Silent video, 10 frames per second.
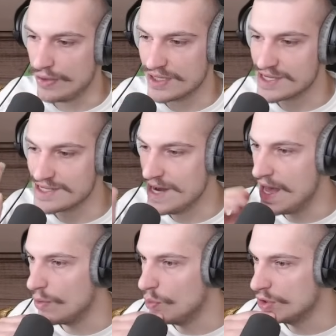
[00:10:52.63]
this is
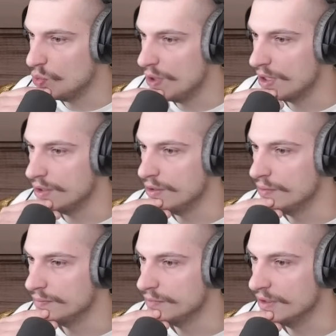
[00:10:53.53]
not one you want to do.
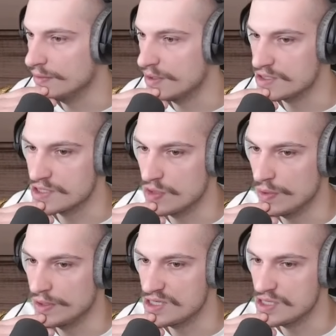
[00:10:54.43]
Yeah, this is the
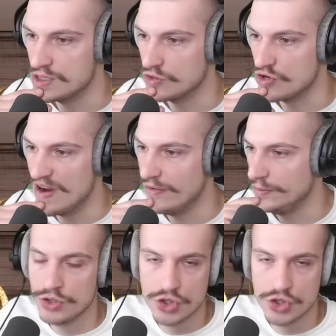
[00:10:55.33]
one. Seasonal travel.